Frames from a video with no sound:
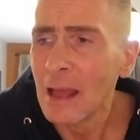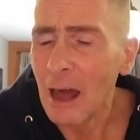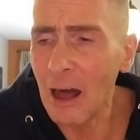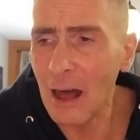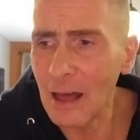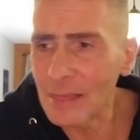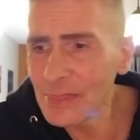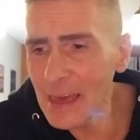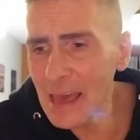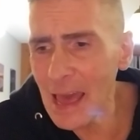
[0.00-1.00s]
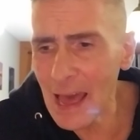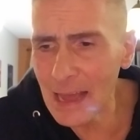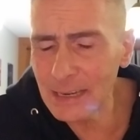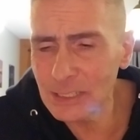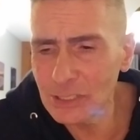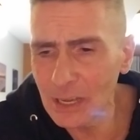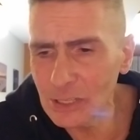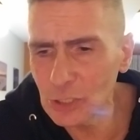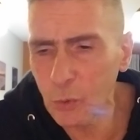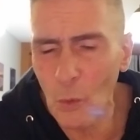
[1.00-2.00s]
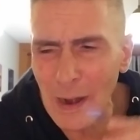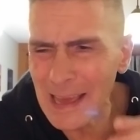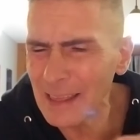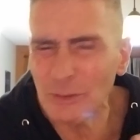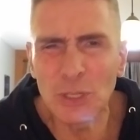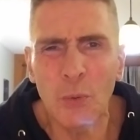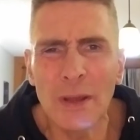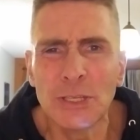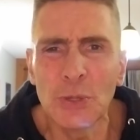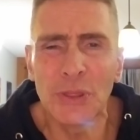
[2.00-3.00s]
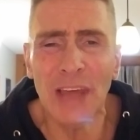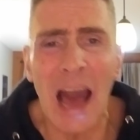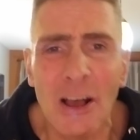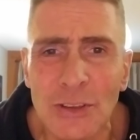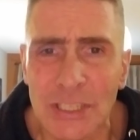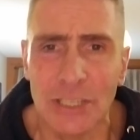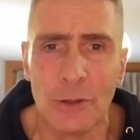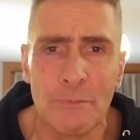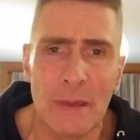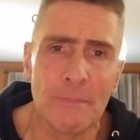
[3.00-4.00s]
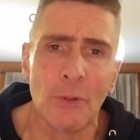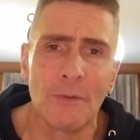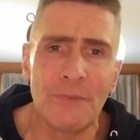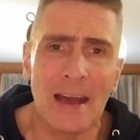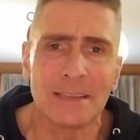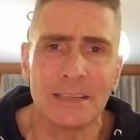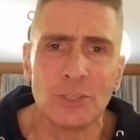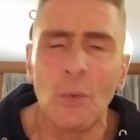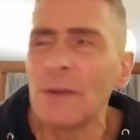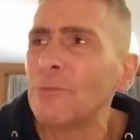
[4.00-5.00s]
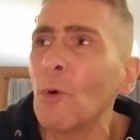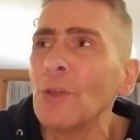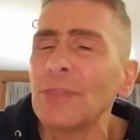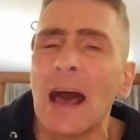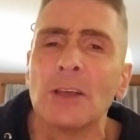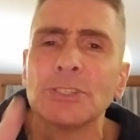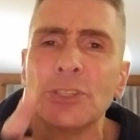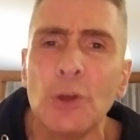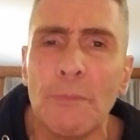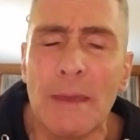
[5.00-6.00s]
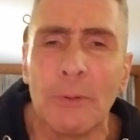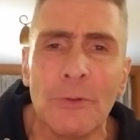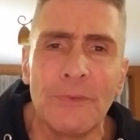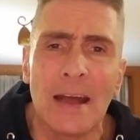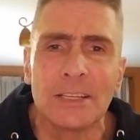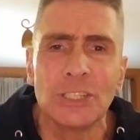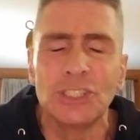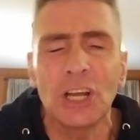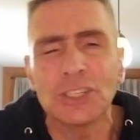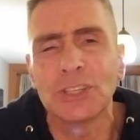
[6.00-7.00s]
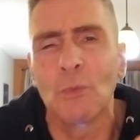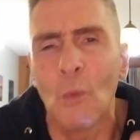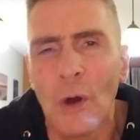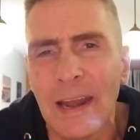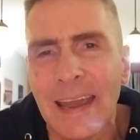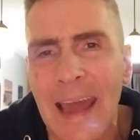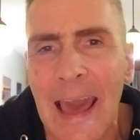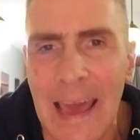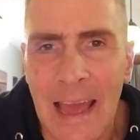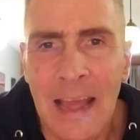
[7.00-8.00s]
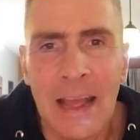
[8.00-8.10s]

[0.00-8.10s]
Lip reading: they had 22,000 new people infected, 24,000 new people infected just in one day.